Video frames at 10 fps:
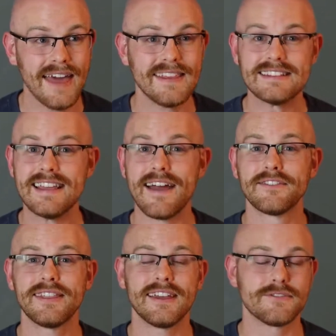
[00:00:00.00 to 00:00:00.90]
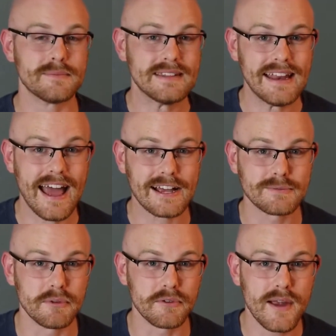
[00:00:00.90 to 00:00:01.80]
And they see everything from data
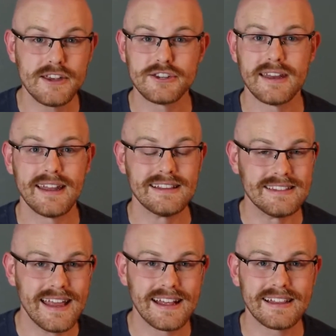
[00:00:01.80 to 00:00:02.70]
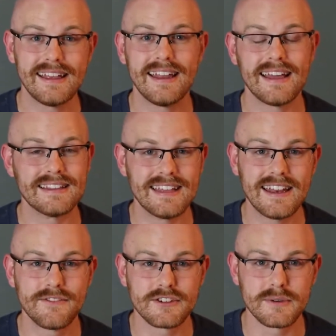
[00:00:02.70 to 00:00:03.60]
exploration, data cleaning,
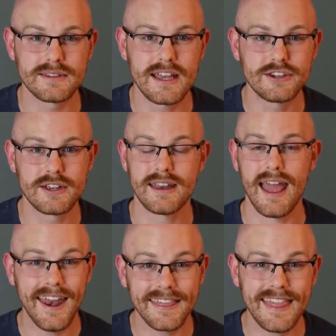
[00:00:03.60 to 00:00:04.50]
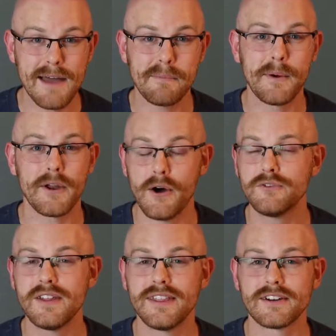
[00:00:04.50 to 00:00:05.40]
data visualization. And at that point,
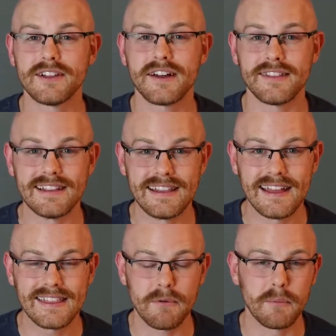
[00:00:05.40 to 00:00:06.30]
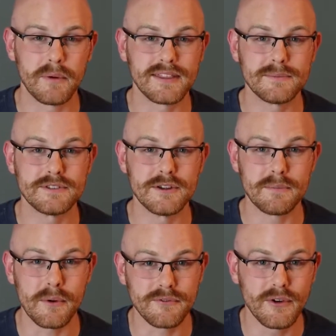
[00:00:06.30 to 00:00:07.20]
hopefully they'll click on the link that will bring them to your
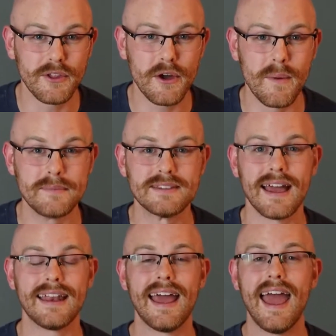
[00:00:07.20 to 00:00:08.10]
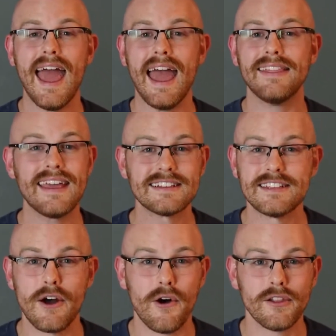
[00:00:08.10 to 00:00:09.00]
portfolio website, and they can
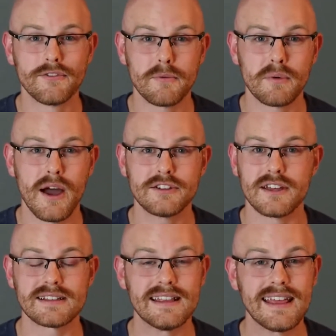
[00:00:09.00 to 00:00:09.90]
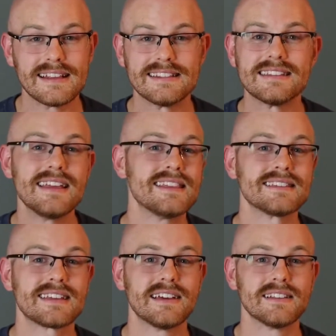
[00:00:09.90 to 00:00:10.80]
see all of your projects and they can see the
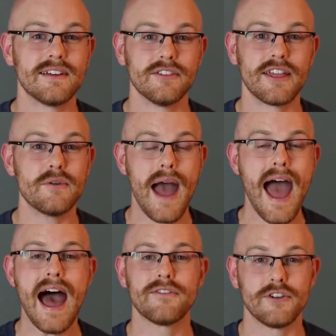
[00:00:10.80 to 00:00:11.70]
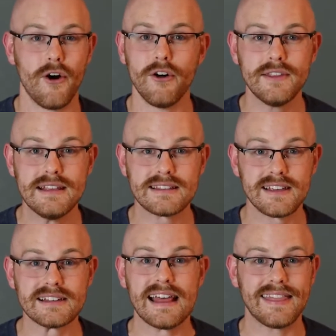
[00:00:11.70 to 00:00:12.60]
skill level that you have and all these
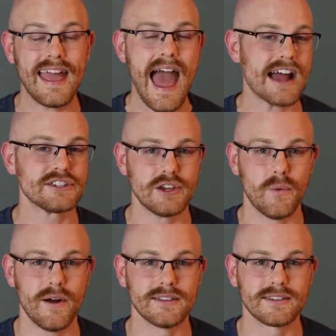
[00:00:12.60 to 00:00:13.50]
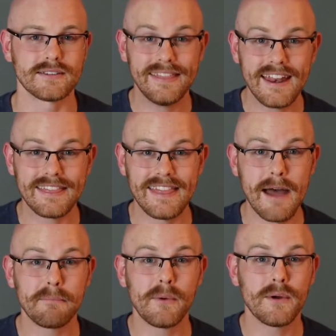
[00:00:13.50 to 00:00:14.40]
skills that they actually want. And then at
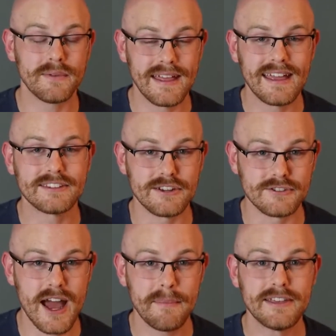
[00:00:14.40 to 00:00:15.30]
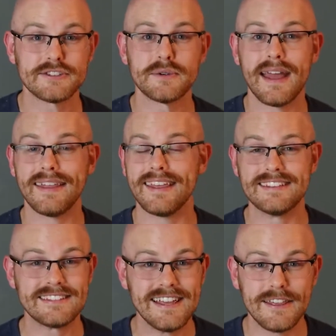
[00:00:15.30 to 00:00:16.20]
that point, when they get to your job history and they
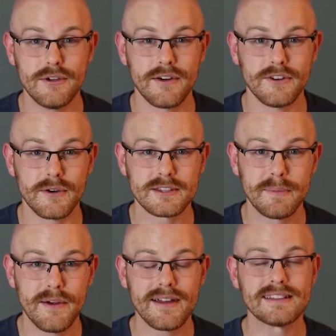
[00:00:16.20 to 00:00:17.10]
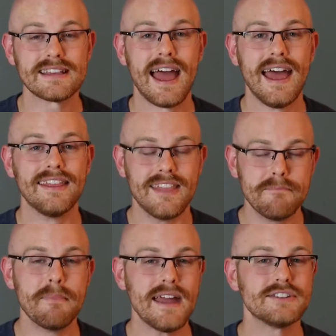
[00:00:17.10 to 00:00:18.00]
see that you have no experience, they
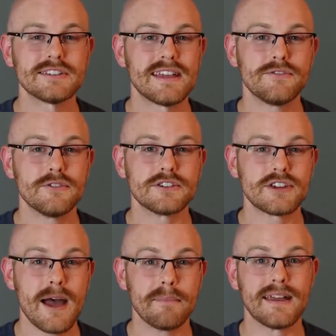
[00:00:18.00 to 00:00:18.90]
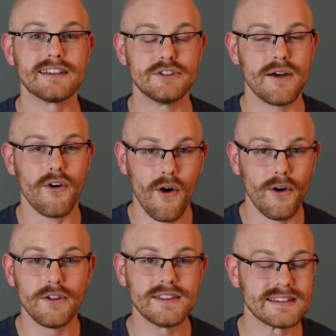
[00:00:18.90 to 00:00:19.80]
may just give you a shot because you have
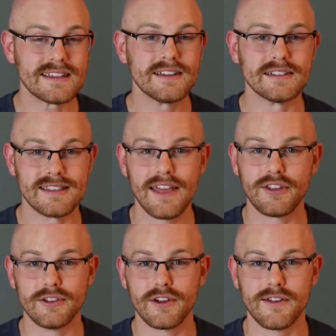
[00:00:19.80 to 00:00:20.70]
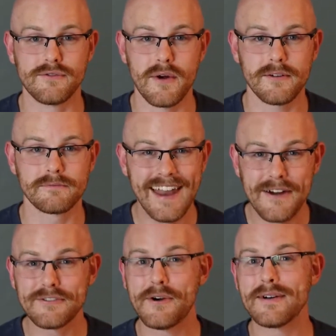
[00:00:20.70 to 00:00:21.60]
all the skills that they're looking for. Now,
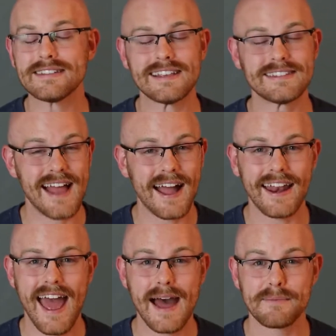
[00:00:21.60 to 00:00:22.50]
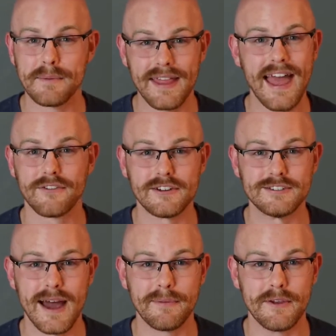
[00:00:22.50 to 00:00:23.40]
of course, not going to happen with every
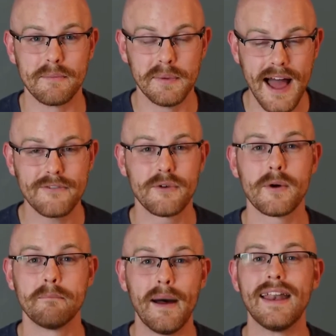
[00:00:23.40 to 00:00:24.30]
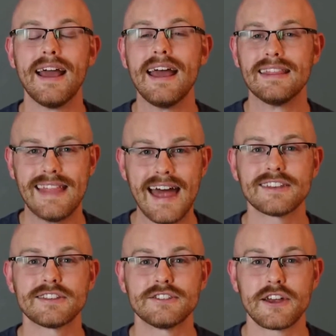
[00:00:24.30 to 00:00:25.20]
job that you apply for, but that
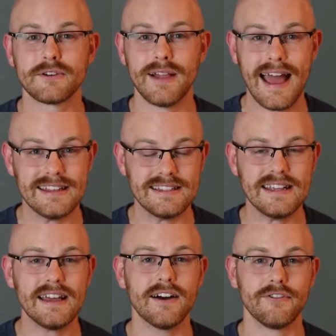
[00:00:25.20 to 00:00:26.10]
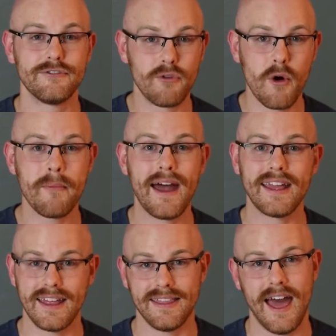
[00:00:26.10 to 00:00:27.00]
is the general idea of
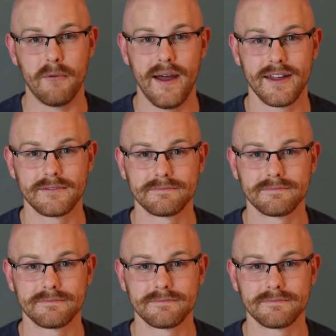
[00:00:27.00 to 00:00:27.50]
formatting it in that way.